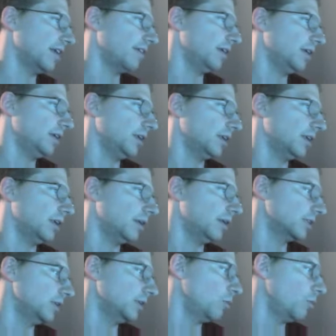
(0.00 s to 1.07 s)
he he, he
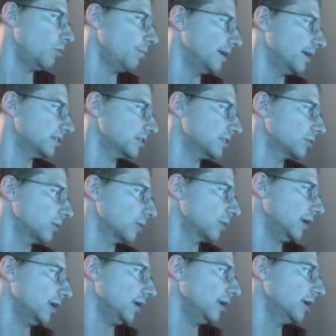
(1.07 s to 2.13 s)
does he won't miss
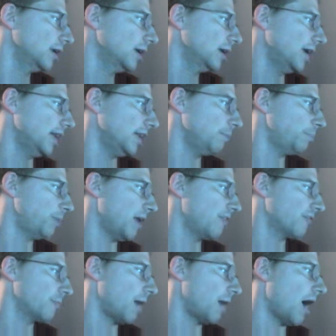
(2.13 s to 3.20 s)
three. He didn't play
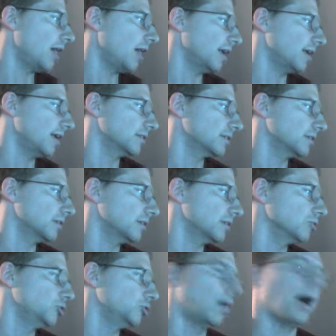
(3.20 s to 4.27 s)
from high until
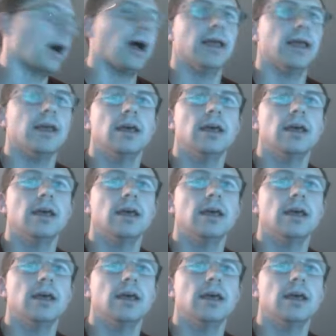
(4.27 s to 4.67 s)
Zhuhai.